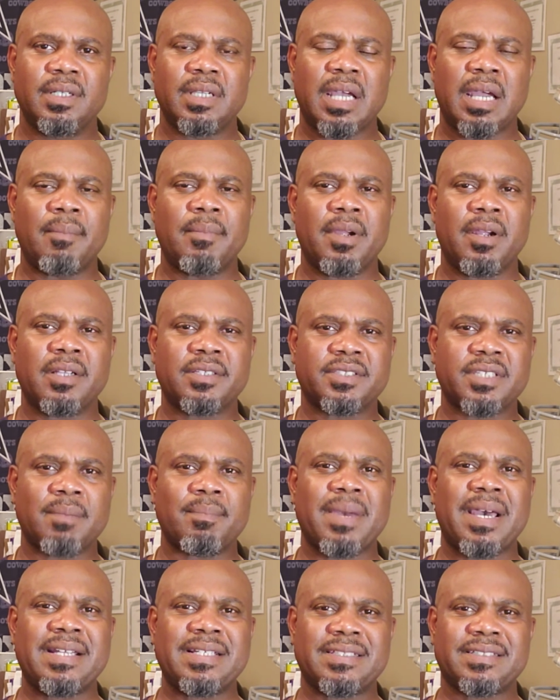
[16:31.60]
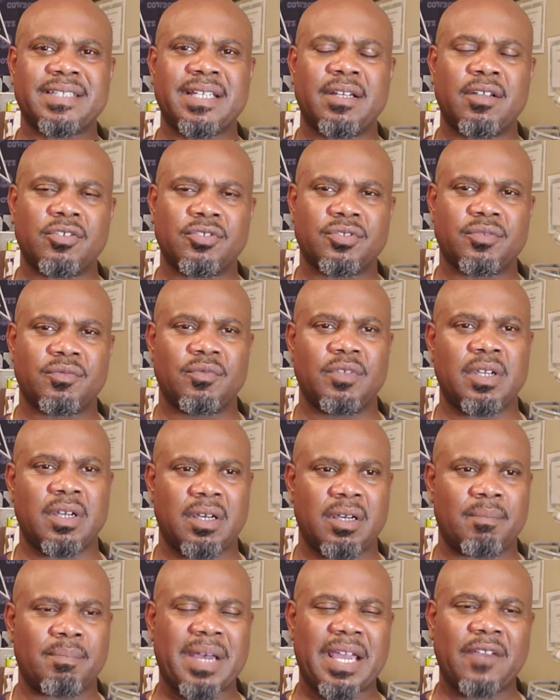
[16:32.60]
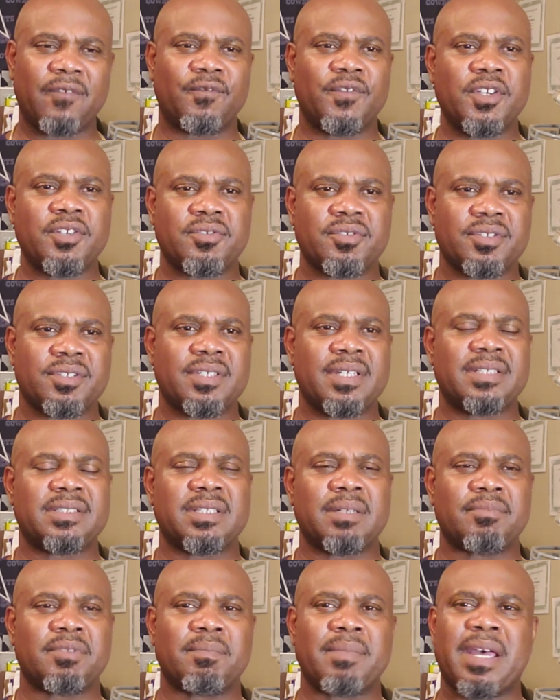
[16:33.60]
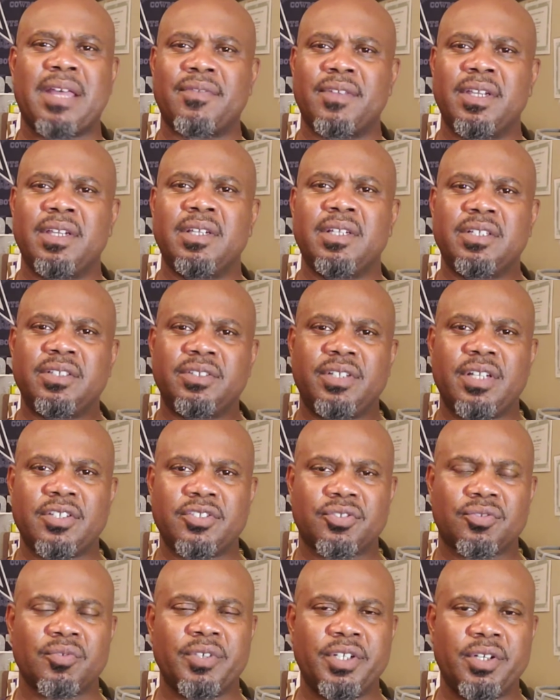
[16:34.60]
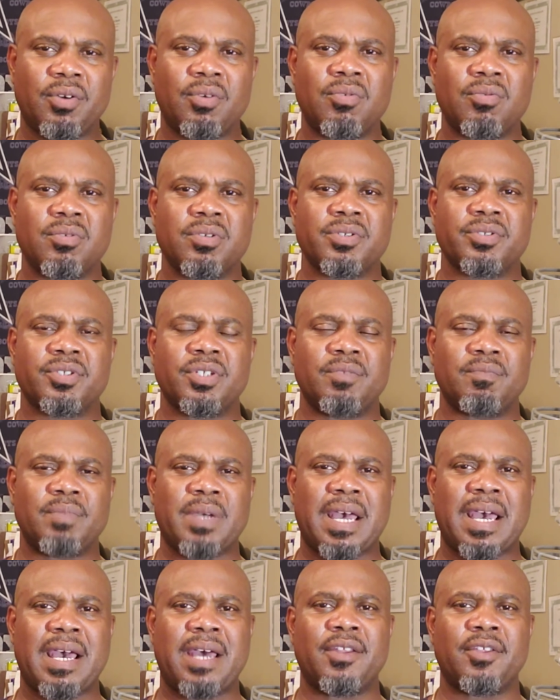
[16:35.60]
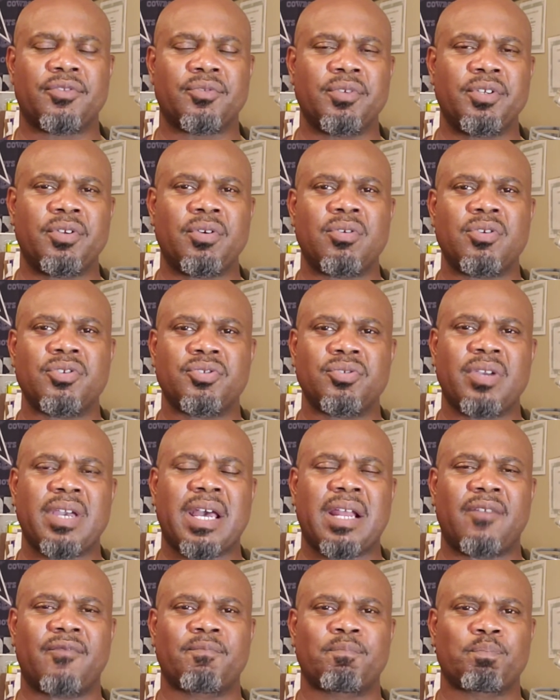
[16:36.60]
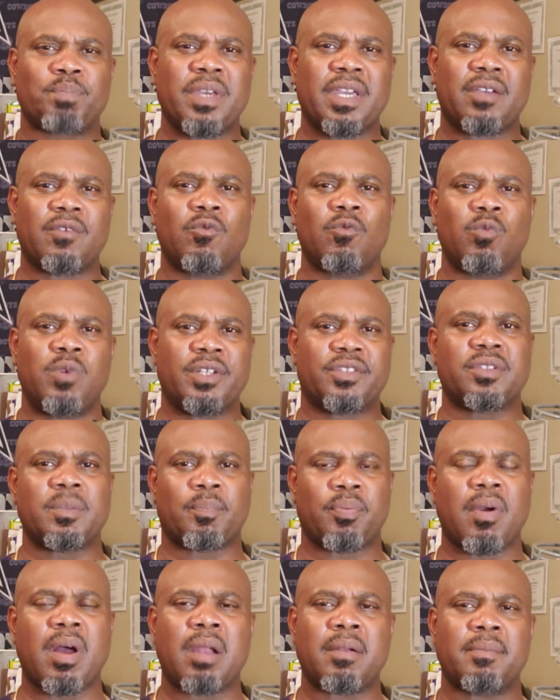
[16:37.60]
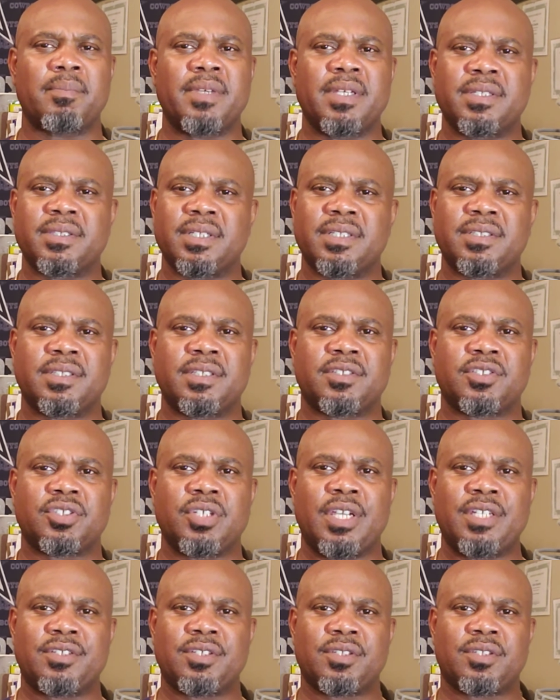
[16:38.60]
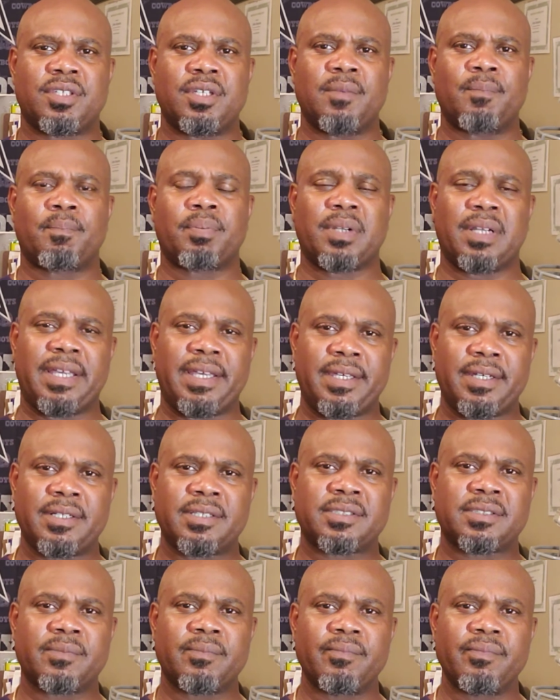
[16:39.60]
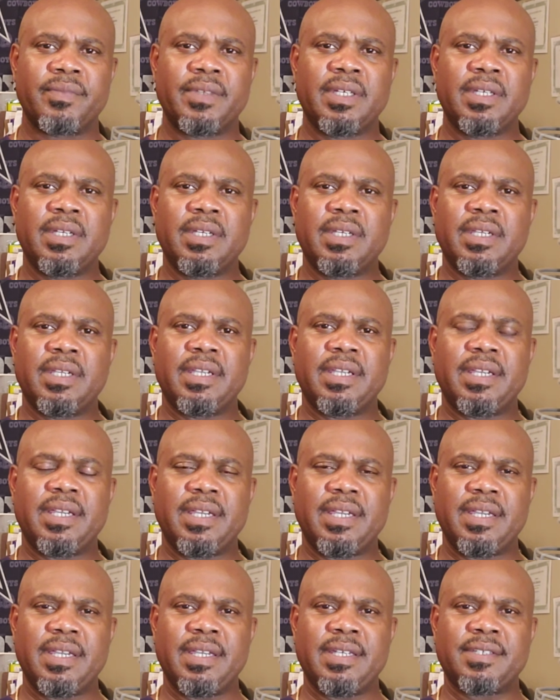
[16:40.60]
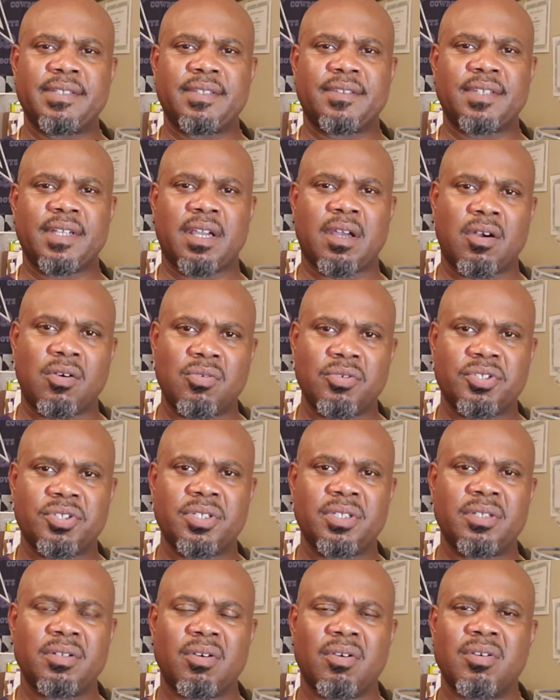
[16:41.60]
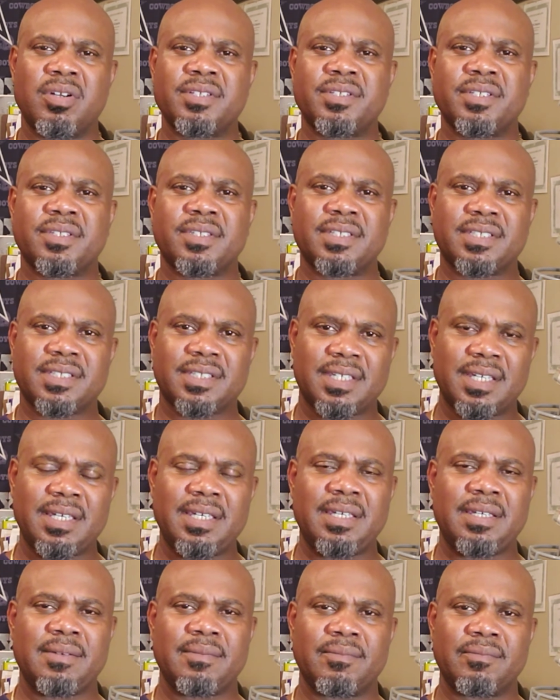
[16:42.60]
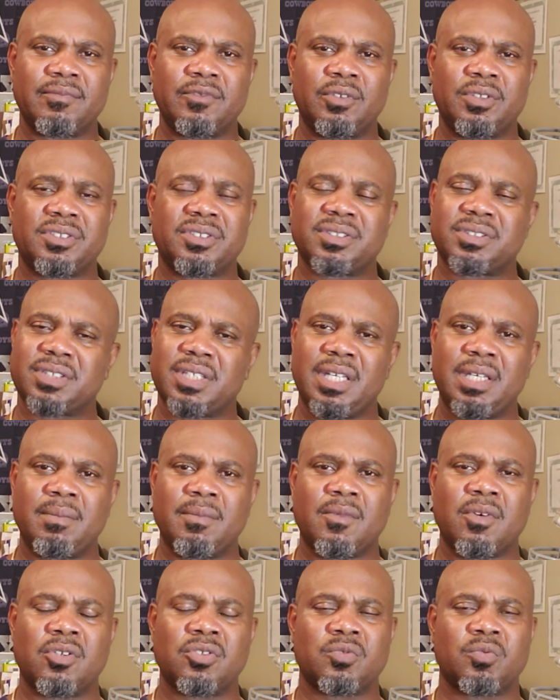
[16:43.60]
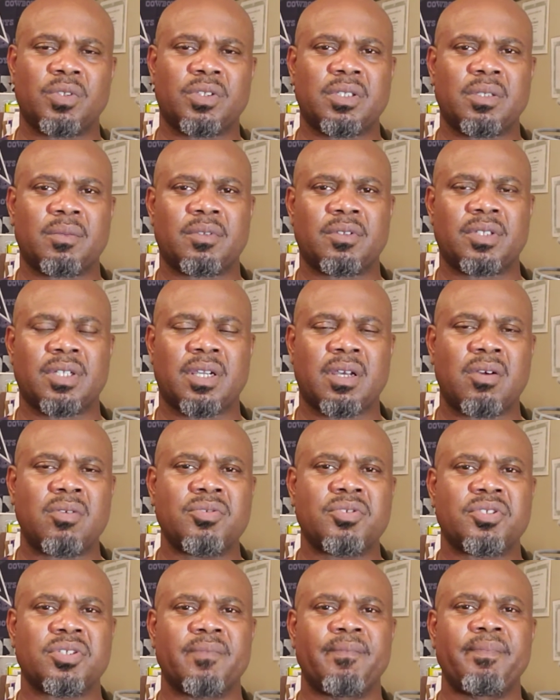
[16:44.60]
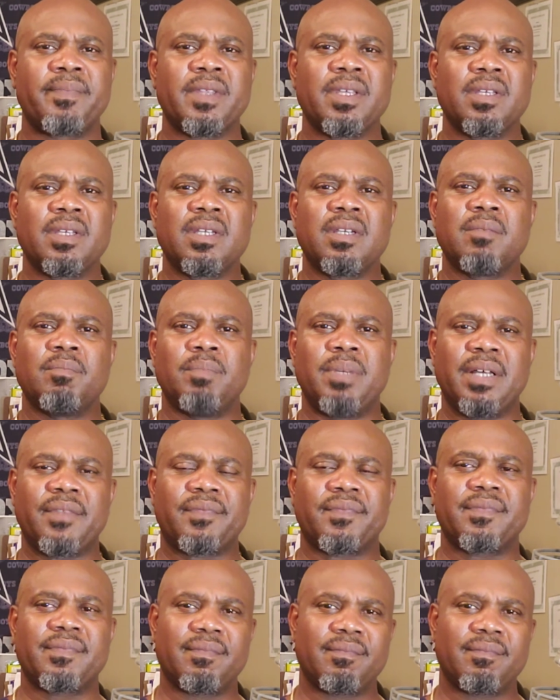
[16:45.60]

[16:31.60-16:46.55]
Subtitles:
I heard somebody say there's Mike Fisher said something about there's 3 doors, and behind the 3 doors you got to pick what the problem is. Is it the players? Is it the coaching, or is it the scheme? Which the scheme goes with the coaching. But